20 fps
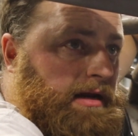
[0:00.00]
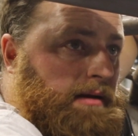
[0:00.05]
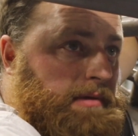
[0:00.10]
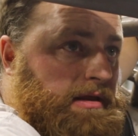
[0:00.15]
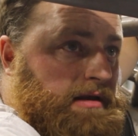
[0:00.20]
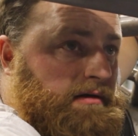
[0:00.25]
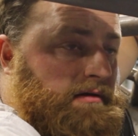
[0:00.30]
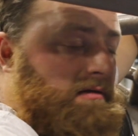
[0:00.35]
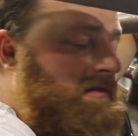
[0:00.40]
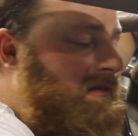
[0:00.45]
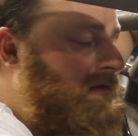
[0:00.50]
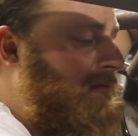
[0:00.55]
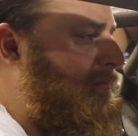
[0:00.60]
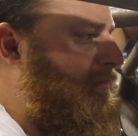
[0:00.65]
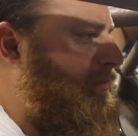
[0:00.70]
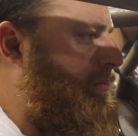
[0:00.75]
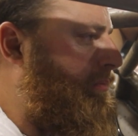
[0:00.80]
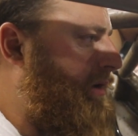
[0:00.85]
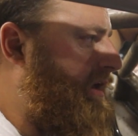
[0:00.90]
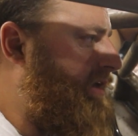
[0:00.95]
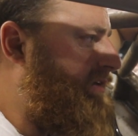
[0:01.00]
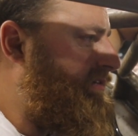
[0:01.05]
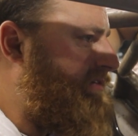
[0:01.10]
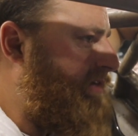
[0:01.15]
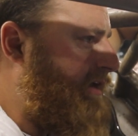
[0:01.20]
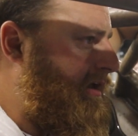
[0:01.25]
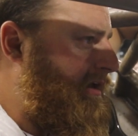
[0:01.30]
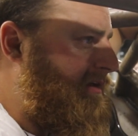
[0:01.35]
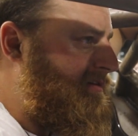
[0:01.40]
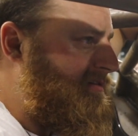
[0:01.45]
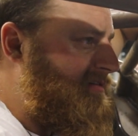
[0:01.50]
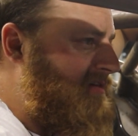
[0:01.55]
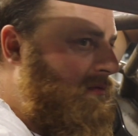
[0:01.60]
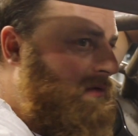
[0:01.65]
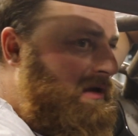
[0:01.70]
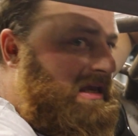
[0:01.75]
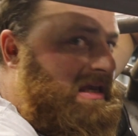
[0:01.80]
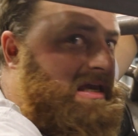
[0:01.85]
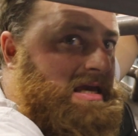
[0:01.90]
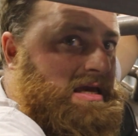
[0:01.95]
I mean, the biggest thing is that
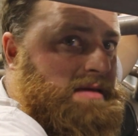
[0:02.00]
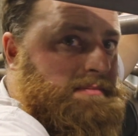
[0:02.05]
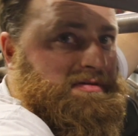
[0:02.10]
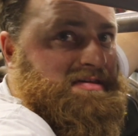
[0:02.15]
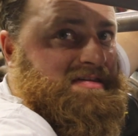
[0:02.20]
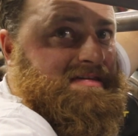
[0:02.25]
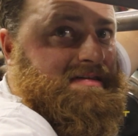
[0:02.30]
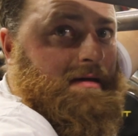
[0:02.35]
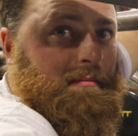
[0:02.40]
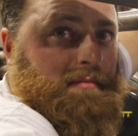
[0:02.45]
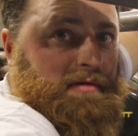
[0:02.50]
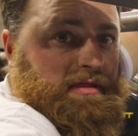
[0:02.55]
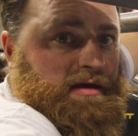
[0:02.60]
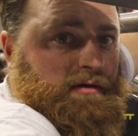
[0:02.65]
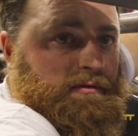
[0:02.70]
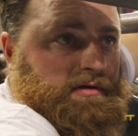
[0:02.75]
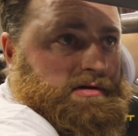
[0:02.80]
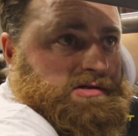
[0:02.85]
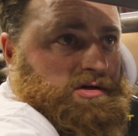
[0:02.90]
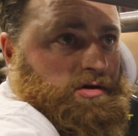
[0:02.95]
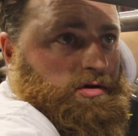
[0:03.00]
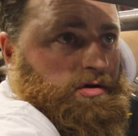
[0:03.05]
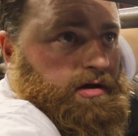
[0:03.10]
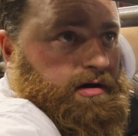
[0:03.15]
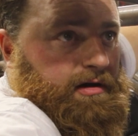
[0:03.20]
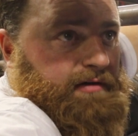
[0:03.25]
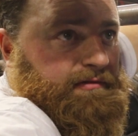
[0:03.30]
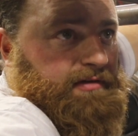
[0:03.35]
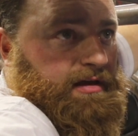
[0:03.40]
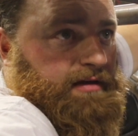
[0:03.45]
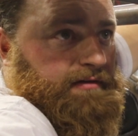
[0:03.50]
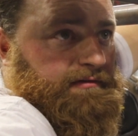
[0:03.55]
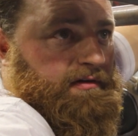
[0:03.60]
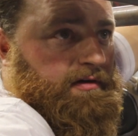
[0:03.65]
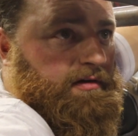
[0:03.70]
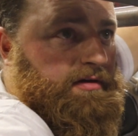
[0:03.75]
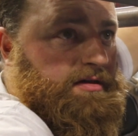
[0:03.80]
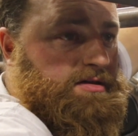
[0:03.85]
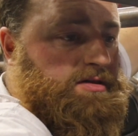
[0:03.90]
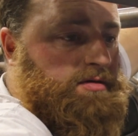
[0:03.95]
we keep some of the original look of the Infernus,